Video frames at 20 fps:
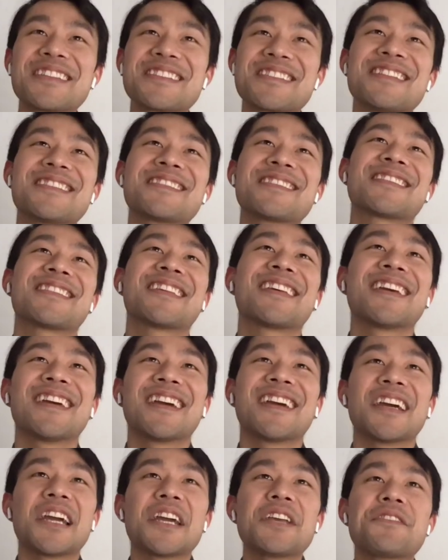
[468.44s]
know, it's
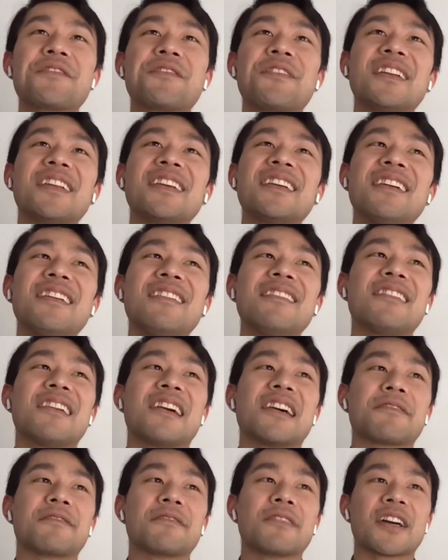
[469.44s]
funny how
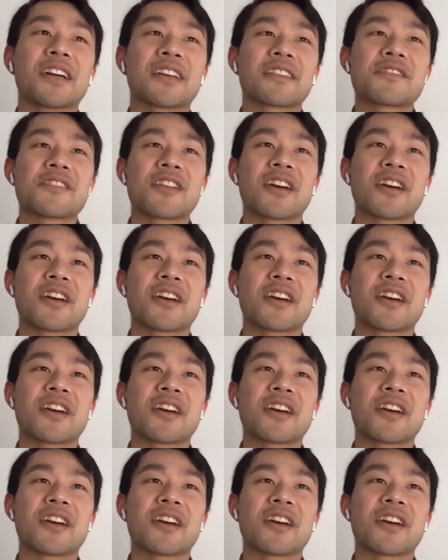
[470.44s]
life works.